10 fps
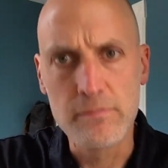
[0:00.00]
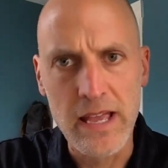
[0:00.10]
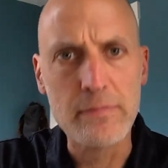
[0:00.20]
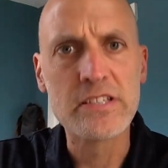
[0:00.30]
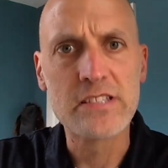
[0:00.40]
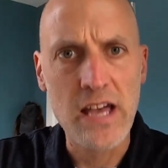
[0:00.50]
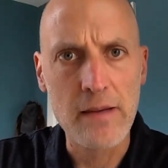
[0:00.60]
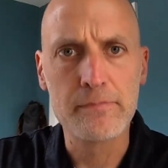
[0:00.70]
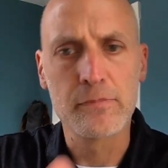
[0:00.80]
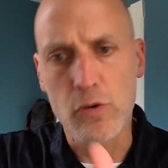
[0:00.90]
baby
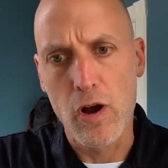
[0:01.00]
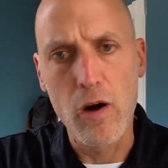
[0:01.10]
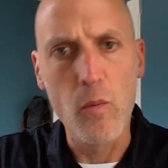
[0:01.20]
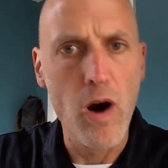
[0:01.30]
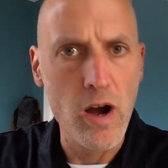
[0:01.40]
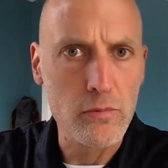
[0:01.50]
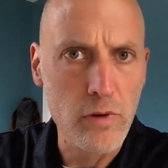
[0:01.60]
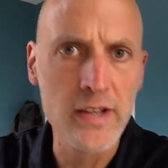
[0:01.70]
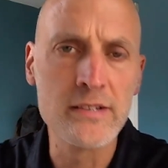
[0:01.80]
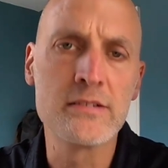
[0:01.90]
step, crawl, walk,
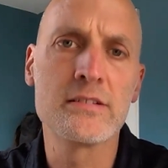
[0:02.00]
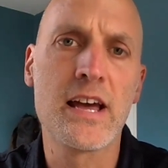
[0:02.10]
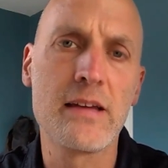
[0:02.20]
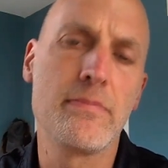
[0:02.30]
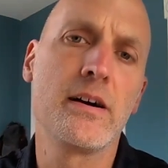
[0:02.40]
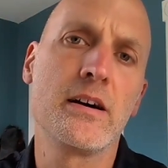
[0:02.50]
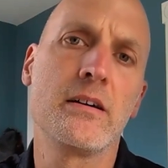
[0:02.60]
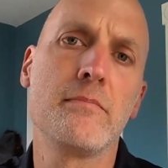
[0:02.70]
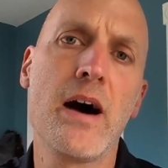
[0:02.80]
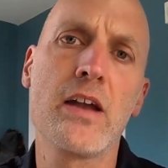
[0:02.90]
run type
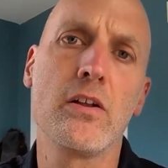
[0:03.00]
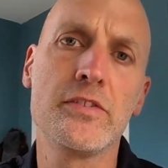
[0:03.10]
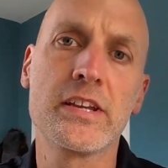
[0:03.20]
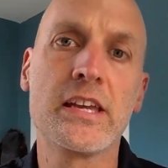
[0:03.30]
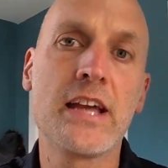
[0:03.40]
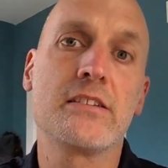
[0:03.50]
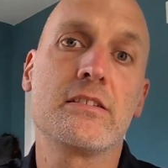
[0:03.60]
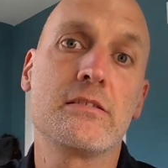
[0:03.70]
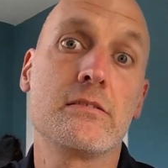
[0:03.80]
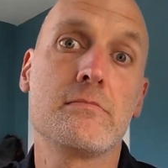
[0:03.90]
model to get
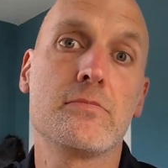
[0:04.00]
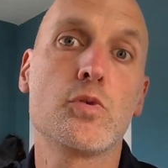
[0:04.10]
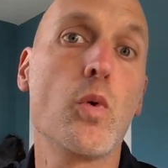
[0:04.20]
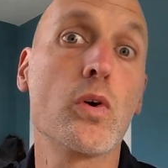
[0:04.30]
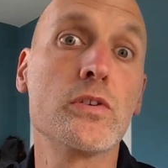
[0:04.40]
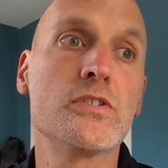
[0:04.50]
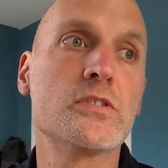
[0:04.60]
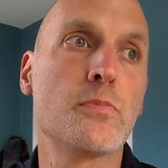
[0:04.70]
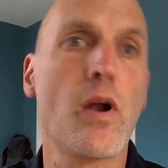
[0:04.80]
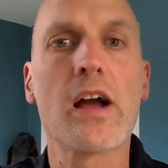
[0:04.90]

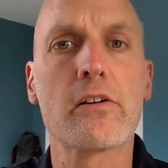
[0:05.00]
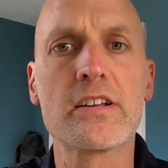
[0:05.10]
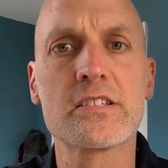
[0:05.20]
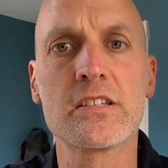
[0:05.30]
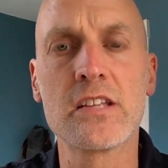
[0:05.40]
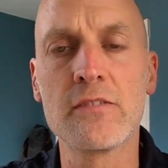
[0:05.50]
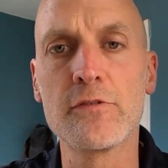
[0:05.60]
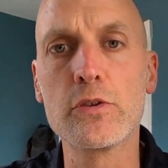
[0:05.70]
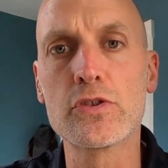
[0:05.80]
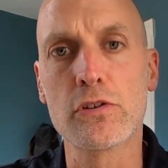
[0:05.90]
towards progress and
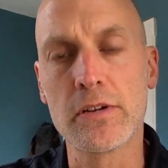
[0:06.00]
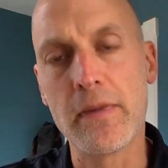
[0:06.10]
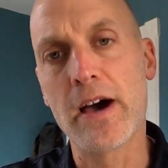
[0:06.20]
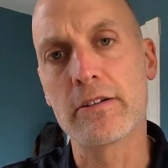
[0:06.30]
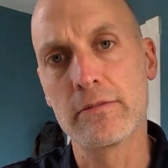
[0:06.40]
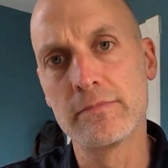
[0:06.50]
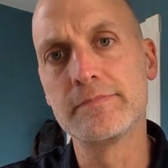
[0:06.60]
future and modern.